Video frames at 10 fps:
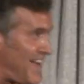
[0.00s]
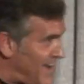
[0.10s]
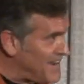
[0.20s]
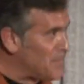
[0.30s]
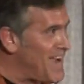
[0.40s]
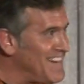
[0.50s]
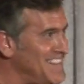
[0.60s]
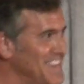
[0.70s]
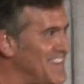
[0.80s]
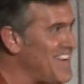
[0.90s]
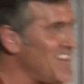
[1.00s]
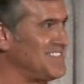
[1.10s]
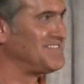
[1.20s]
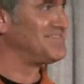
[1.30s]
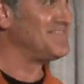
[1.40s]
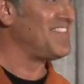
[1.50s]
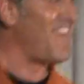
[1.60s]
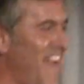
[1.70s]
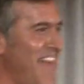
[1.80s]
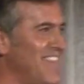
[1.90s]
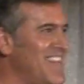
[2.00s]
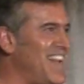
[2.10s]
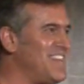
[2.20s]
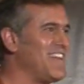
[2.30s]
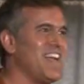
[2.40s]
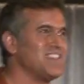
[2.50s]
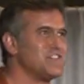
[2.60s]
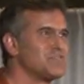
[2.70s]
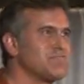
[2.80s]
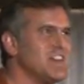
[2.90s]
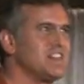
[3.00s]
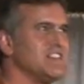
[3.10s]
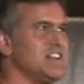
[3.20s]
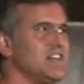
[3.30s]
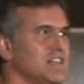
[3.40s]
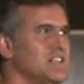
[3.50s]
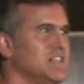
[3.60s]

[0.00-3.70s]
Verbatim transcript: I'll get back to you. Not every answer's right there.